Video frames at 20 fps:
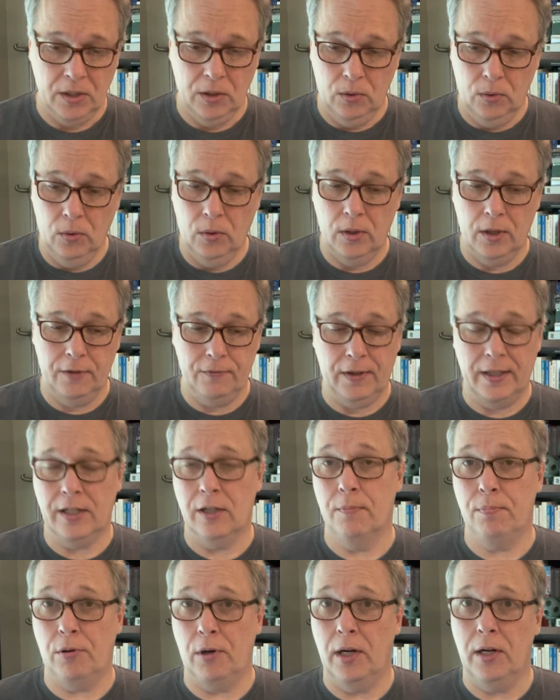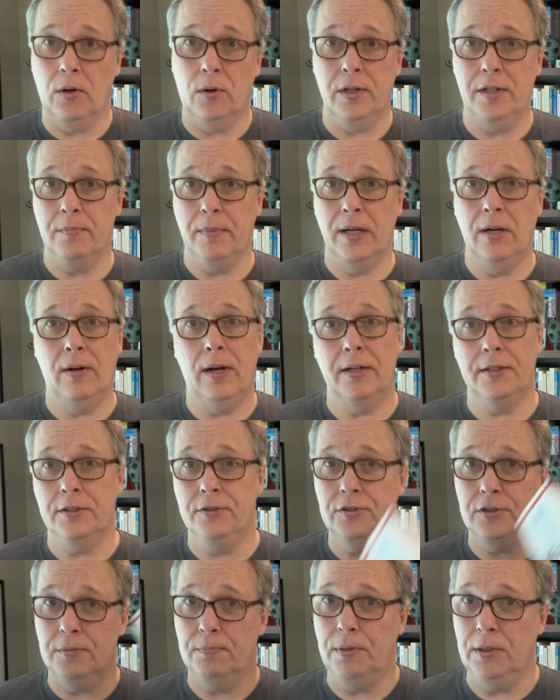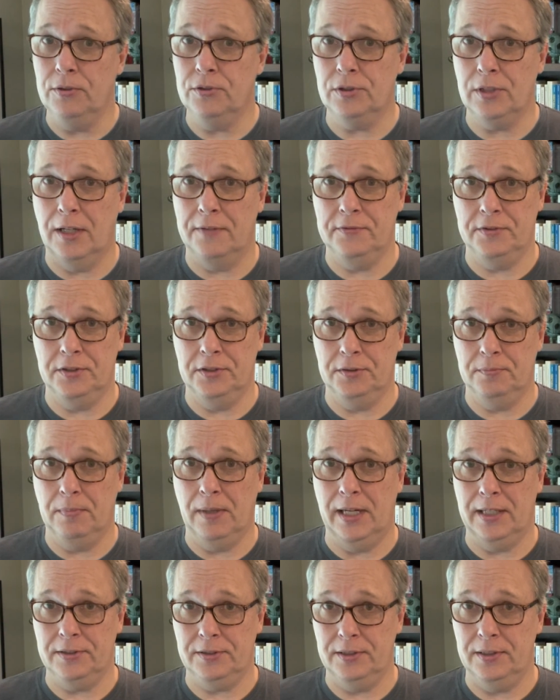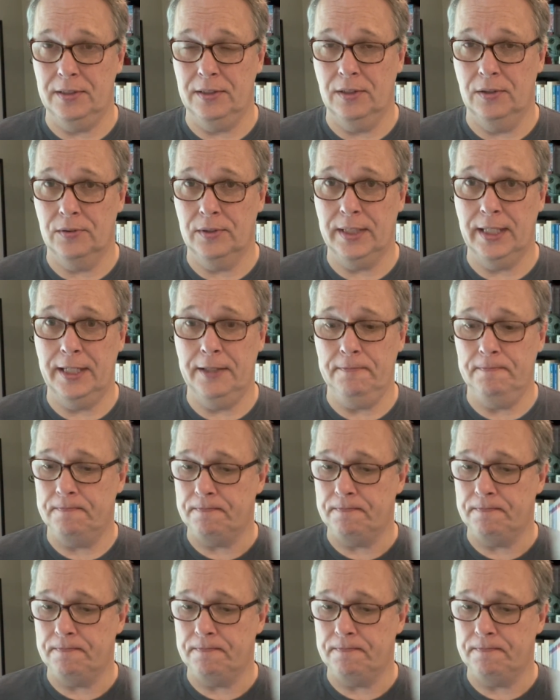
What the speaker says: or if I go priority mail, I'll use the post office's boxing. Okay,